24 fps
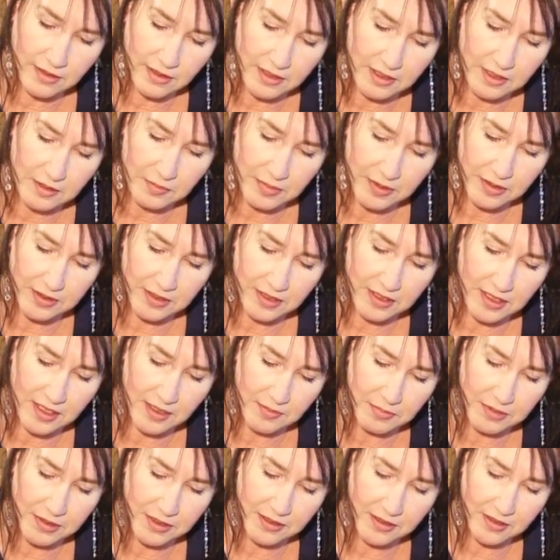spilled a
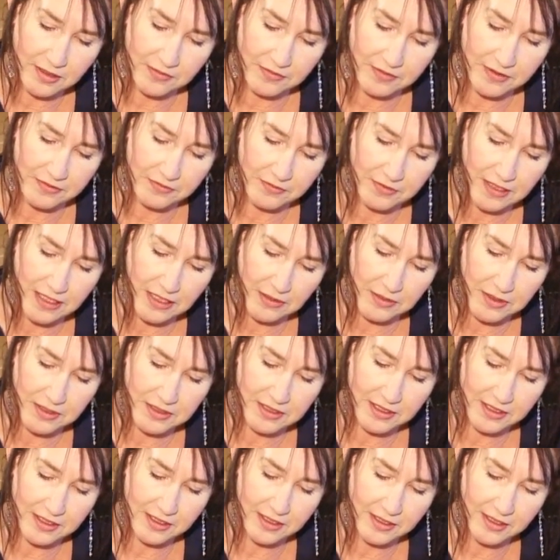couple of the
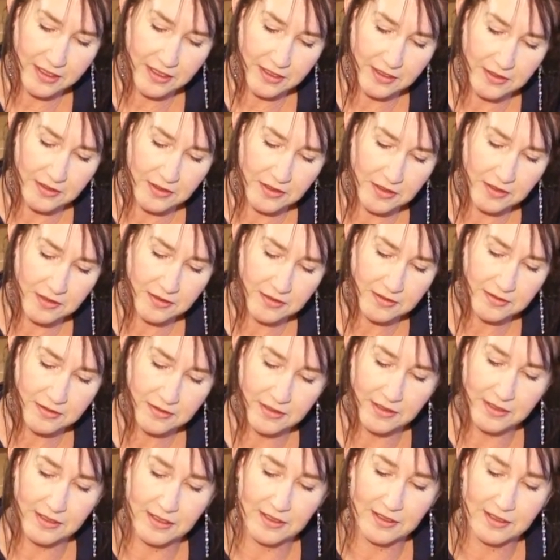flowers in the other
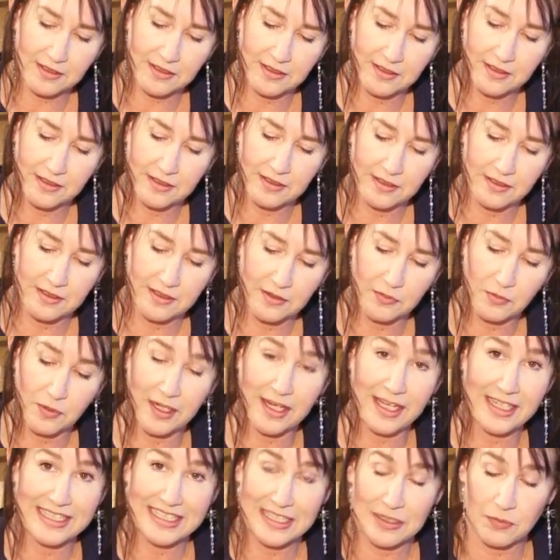one
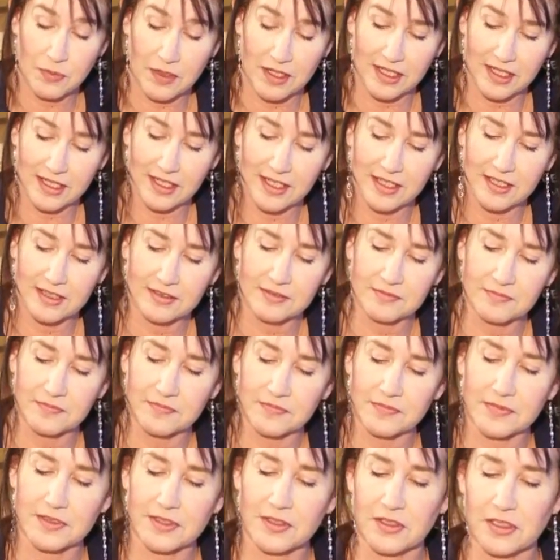I didn't want it on,
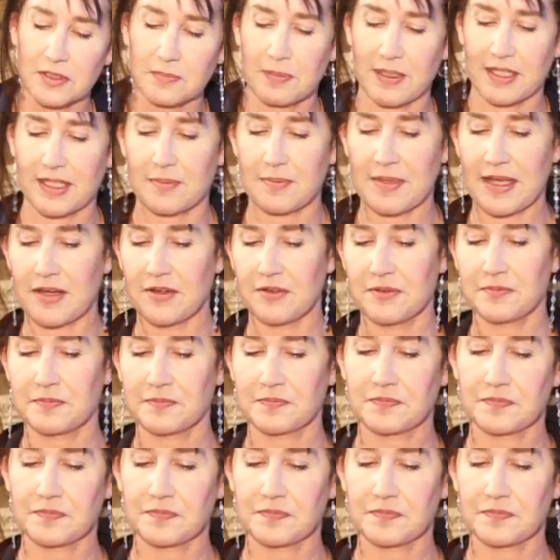so just pick them out.